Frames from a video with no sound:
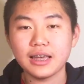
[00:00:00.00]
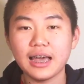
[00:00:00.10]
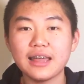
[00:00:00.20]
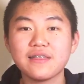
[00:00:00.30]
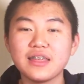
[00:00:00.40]

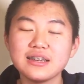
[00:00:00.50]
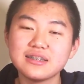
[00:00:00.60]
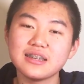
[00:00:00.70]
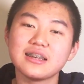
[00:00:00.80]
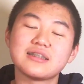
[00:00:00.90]
And
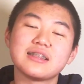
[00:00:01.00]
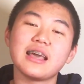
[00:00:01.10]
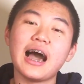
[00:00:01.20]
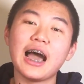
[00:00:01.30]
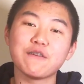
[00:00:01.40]
this is the
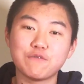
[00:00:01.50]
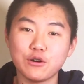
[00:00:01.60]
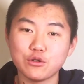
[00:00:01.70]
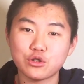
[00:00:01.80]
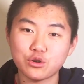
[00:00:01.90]

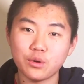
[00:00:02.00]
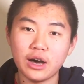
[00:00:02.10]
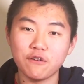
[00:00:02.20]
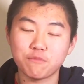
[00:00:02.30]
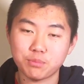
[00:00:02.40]
iPhone
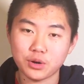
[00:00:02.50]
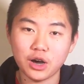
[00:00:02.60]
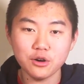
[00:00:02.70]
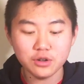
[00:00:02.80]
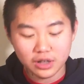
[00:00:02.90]
12
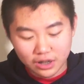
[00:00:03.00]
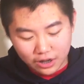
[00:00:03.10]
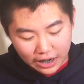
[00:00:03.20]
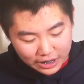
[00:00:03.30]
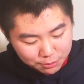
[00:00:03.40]
Pro.
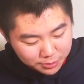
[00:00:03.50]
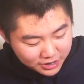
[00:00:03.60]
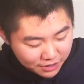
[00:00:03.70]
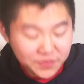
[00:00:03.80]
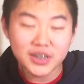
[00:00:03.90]

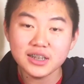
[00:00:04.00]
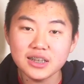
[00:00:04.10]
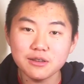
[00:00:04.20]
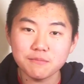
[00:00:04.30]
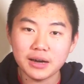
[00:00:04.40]

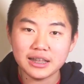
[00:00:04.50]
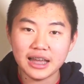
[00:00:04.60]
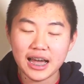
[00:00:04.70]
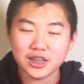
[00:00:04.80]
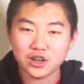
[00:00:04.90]
Specifically, my
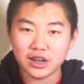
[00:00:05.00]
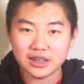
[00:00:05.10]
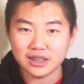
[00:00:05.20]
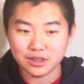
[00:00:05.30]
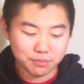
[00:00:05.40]
dad got
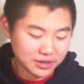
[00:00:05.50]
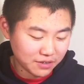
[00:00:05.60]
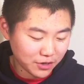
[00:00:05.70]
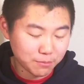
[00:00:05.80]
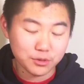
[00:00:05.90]
it in the
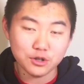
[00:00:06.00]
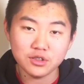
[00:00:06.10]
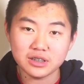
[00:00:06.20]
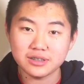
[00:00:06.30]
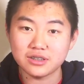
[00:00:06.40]
Pacific Blue.
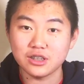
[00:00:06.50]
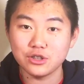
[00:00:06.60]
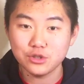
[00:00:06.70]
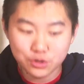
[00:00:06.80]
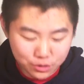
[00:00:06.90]
This is the
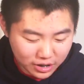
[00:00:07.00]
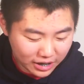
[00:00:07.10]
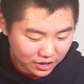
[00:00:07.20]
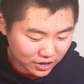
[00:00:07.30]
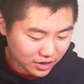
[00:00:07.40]
new
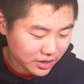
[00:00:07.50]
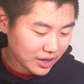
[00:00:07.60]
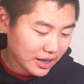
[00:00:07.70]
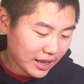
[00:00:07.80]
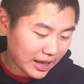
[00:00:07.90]
color.
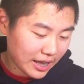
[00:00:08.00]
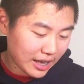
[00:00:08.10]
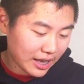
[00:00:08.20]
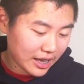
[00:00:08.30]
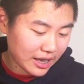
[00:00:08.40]

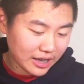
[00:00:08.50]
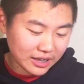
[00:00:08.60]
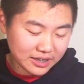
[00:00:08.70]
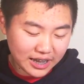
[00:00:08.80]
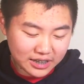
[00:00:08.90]

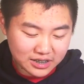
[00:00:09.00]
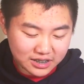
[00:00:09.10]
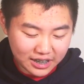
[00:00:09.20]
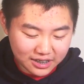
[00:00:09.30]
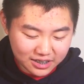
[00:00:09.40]
It has
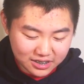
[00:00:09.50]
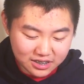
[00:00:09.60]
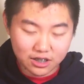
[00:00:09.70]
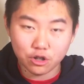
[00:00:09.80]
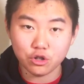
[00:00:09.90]
stainless
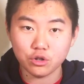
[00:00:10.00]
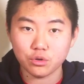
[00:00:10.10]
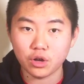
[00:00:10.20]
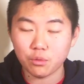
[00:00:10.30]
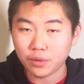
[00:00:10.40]

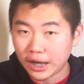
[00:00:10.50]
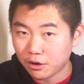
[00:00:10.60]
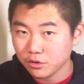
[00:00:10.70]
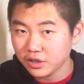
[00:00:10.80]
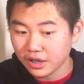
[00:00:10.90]
steel
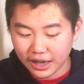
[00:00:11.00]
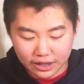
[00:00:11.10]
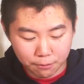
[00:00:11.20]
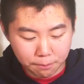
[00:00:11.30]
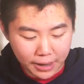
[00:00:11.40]
around and
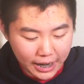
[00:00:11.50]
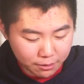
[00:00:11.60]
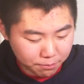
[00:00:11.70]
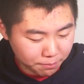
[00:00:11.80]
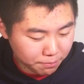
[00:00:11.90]
a matte,
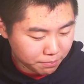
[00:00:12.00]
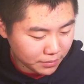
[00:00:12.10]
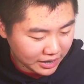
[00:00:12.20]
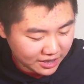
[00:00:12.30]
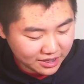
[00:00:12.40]

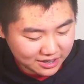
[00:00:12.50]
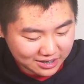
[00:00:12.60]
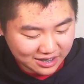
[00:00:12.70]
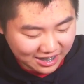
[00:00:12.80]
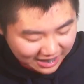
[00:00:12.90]
I think this
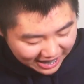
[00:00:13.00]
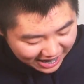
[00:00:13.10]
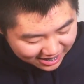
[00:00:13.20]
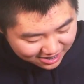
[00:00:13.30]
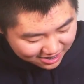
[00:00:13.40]
is
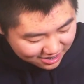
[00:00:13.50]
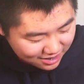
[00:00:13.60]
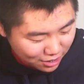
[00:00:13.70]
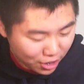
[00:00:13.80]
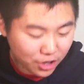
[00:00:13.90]
glass,
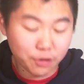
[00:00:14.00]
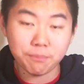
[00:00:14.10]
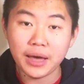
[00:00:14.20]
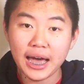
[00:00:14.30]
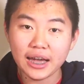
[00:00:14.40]
on the
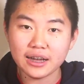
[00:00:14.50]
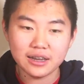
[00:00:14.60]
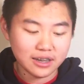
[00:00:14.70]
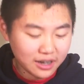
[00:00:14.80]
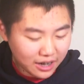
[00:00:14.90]
back.
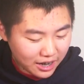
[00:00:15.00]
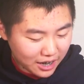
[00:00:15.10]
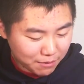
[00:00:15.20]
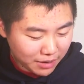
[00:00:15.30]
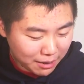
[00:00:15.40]

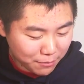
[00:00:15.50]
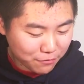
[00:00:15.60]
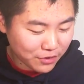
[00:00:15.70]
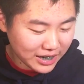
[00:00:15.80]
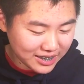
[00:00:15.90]
I'm
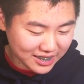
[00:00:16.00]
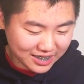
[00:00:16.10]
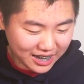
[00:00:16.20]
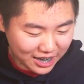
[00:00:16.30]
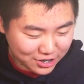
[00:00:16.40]
afraid to
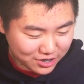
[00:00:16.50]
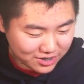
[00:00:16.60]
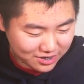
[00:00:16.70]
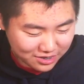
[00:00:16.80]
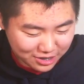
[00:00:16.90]
touch
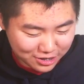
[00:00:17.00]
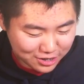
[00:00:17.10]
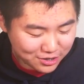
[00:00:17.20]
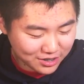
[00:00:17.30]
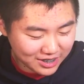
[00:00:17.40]
the
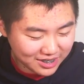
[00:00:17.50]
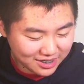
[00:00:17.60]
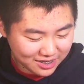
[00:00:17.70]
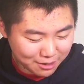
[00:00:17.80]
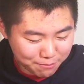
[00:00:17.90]

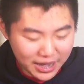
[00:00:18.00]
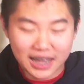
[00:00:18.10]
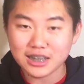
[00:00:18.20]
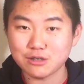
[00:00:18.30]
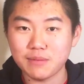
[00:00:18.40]
screen. The
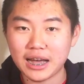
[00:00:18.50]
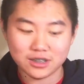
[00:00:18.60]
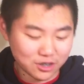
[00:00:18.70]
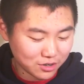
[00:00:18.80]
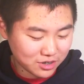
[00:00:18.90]
back is matte,
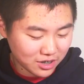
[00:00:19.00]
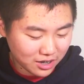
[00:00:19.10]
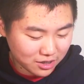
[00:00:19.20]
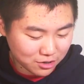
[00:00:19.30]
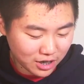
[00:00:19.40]
so there's
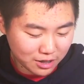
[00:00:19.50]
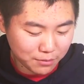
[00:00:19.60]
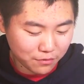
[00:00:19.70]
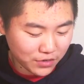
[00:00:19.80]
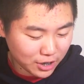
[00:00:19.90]
not that
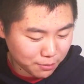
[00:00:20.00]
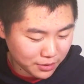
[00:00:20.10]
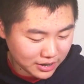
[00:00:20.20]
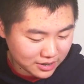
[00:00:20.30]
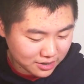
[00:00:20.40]
many
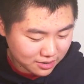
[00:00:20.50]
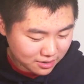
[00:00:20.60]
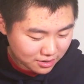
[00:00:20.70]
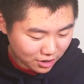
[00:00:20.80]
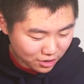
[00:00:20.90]
fingerprints.
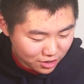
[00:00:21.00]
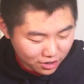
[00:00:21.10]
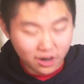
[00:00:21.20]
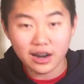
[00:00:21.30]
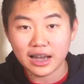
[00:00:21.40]
Although there
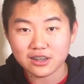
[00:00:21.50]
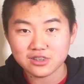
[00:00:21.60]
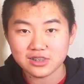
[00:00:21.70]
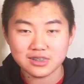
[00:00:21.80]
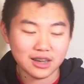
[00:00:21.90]
are
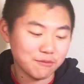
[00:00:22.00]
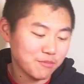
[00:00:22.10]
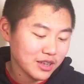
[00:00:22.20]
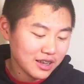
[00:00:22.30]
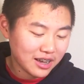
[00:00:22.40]
actually some.
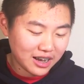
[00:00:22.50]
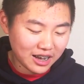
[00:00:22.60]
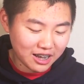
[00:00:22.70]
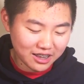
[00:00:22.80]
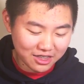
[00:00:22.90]

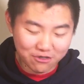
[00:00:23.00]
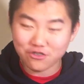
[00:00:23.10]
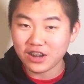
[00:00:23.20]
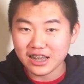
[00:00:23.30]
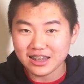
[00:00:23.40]
The
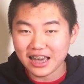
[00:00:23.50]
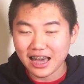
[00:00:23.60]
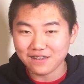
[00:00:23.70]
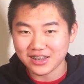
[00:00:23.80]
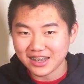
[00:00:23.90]
front, I
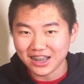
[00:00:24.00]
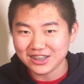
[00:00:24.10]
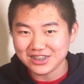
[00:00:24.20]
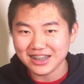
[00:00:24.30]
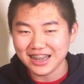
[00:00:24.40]
haven't
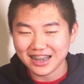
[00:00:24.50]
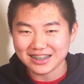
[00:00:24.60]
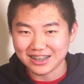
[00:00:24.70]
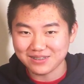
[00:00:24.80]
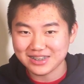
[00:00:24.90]
touched it yet
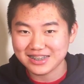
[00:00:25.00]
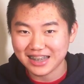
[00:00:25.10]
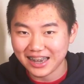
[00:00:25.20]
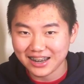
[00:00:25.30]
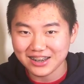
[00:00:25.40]
because I'm
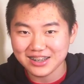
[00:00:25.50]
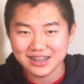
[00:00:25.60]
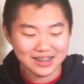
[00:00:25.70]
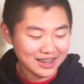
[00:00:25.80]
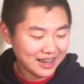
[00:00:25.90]
scared.
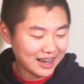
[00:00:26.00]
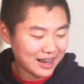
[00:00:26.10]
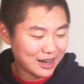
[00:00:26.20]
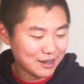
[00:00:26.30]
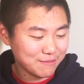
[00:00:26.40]

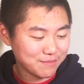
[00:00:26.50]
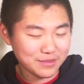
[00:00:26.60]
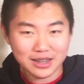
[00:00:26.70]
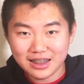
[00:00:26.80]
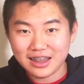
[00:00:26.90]

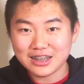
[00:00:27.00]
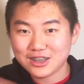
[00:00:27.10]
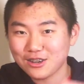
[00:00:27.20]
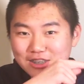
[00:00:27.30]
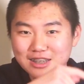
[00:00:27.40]
Let's
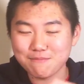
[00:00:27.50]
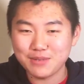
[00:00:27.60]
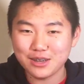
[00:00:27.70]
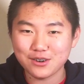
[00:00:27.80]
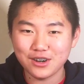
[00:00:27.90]
go to some
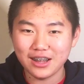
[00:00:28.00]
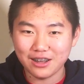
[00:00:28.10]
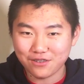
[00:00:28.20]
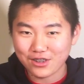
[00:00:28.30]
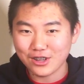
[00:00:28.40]
BRoll
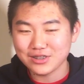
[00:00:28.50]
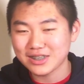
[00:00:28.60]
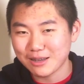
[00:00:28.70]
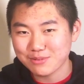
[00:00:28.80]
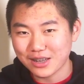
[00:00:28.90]
of
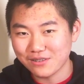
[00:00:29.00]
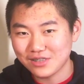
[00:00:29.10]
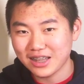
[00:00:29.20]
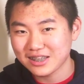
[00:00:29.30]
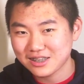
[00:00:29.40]
close-ups of
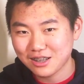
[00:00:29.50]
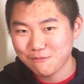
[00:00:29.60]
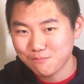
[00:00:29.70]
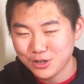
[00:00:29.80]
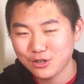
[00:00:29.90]
this
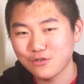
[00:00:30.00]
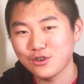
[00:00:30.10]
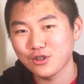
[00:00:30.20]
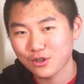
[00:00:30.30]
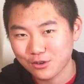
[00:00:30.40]

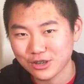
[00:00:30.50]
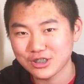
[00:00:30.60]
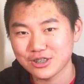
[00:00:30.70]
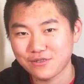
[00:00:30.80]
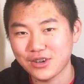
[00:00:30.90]
beautiful,
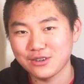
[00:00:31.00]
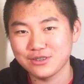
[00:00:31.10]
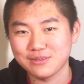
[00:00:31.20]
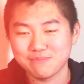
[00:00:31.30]
gorgeous phone.